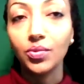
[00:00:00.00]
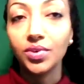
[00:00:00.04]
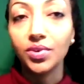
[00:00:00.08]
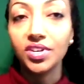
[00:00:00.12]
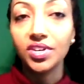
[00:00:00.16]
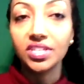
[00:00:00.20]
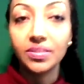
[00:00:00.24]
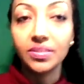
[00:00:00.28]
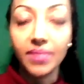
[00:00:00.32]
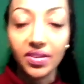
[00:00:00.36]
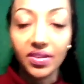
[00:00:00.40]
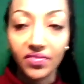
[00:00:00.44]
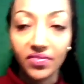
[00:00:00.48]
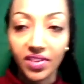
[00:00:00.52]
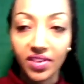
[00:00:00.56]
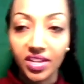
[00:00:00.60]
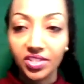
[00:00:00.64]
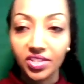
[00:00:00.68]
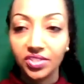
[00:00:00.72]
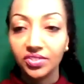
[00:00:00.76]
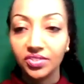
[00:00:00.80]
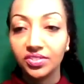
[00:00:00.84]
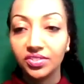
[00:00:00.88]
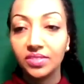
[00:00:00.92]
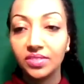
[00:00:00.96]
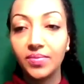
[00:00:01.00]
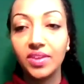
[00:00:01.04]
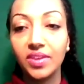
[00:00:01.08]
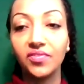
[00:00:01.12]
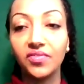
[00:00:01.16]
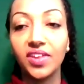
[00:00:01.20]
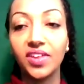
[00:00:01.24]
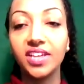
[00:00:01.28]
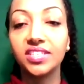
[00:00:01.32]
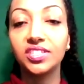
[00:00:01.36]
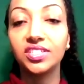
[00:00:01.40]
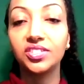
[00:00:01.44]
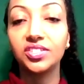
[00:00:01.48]
What are some
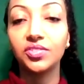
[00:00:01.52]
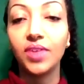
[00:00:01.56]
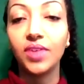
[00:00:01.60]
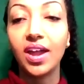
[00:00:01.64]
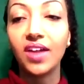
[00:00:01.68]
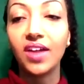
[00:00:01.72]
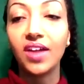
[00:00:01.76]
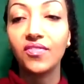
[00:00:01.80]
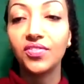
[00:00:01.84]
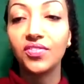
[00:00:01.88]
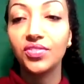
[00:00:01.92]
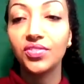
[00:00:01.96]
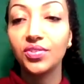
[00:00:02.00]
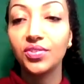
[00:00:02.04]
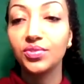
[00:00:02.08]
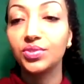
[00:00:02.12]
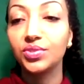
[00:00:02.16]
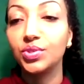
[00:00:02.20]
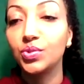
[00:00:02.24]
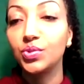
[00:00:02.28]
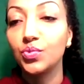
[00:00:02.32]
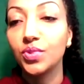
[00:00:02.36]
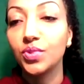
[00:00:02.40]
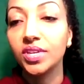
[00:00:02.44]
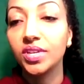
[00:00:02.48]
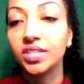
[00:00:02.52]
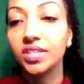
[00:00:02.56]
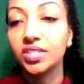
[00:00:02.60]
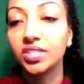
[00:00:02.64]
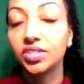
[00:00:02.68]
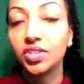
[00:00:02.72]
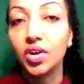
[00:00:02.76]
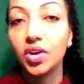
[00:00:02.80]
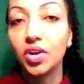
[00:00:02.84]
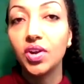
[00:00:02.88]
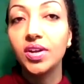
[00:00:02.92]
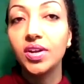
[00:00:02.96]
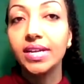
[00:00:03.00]
advices you have for those who want to
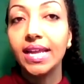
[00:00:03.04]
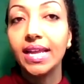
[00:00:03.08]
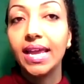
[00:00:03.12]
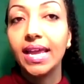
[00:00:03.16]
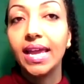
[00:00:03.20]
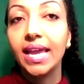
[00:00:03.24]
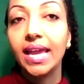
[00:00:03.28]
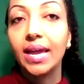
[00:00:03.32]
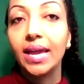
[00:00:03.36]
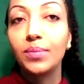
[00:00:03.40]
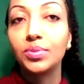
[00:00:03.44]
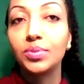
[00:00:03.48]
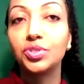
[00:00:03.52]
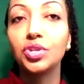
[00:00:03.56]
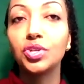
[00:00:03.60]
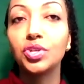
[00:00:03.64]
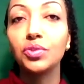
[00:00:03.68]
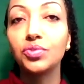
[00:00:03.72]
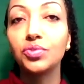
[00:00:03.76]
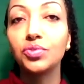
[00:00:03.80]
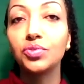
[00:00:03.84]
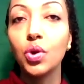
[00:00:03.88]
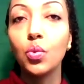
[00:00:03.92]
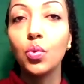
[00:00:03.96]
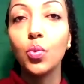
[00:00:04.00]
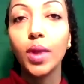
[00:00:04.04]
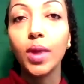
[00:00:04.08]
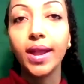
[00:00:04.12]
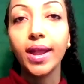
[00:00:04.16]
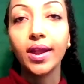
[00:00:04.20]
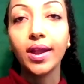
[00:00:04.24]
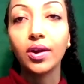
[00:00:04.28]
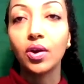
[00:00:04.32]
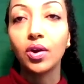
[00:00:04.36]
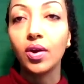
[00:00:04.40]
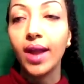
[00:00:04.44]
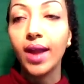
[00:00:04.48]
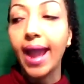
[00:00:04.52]
start but don't know
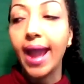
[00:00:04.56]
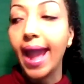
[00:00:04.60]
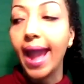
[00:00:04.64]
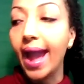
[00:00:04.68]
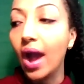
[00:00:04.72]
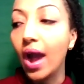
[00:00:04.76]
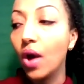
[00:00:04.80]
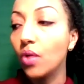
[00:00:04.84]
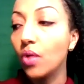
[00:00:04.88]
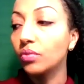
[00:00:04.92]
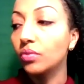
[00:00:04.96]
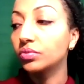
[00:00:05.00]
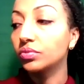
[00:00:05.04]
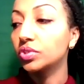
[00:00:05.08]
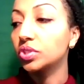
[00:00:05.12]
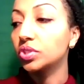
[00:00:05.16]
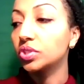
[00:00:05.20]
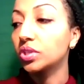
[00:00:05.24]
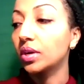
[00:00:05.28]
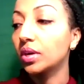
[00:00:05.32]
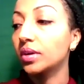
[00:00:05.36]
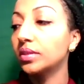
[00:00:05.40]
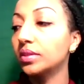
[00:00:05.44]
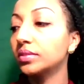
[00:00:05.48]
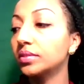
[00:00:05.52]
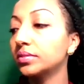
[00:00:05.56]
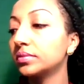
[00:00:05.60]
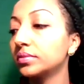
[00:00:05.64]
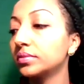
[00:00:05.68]
where or how to start?